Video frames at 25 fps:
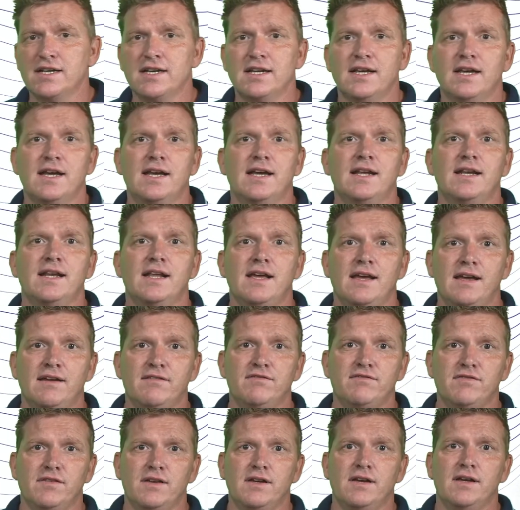and
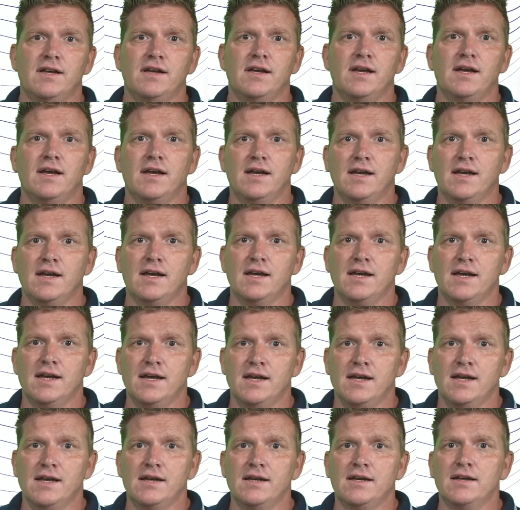have
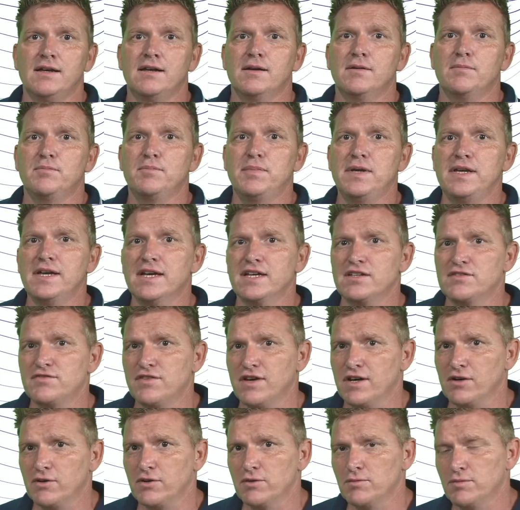a pH
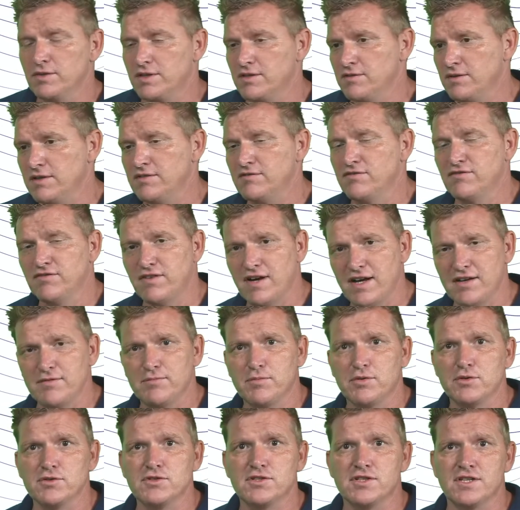value between
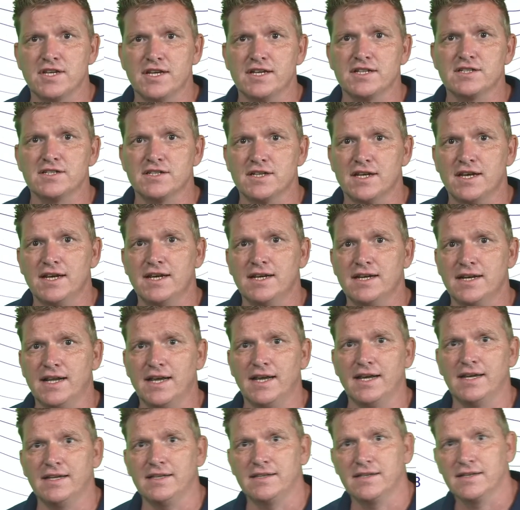5.6 and
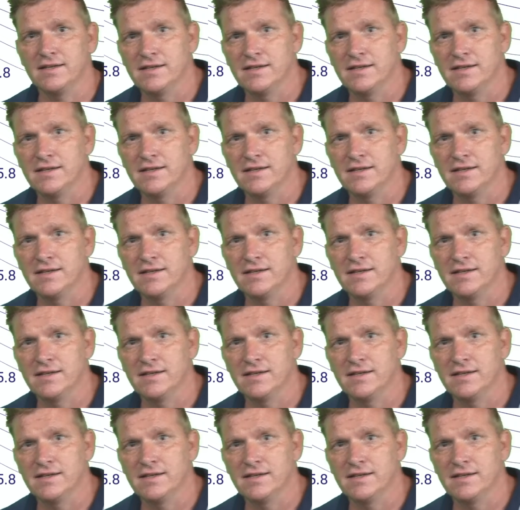8.